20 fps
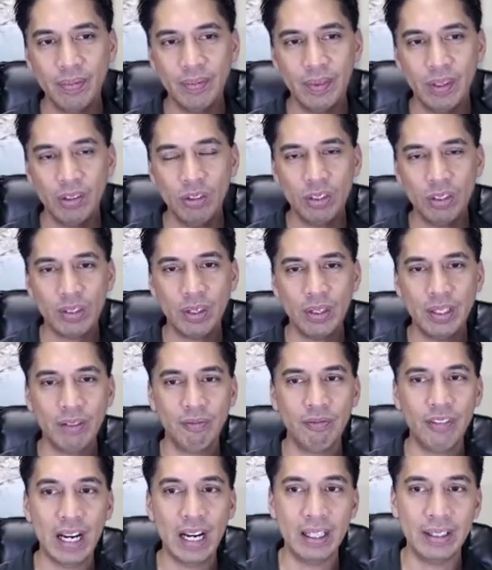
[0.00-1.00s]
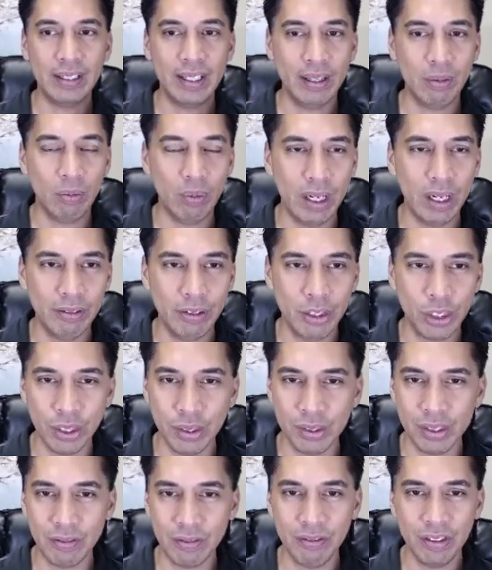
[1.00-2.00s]
Just go ahead and validate whatever shows
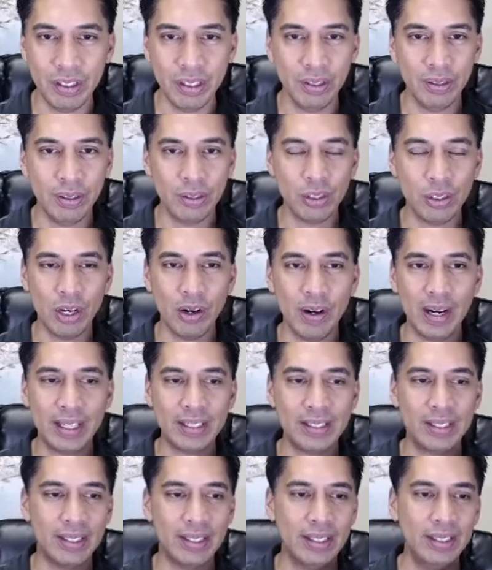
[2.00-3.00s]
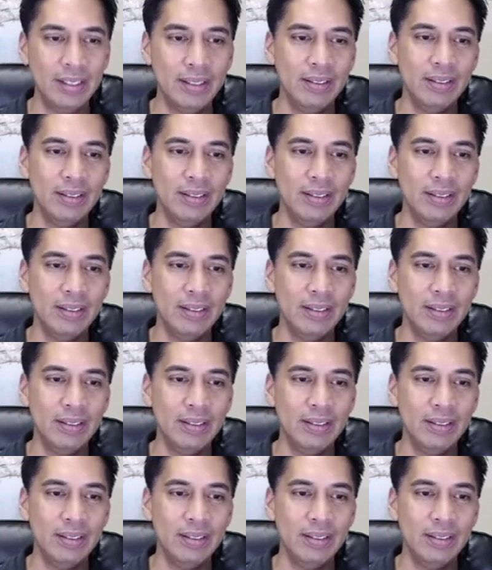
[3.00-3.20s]
up for you. There's no accident.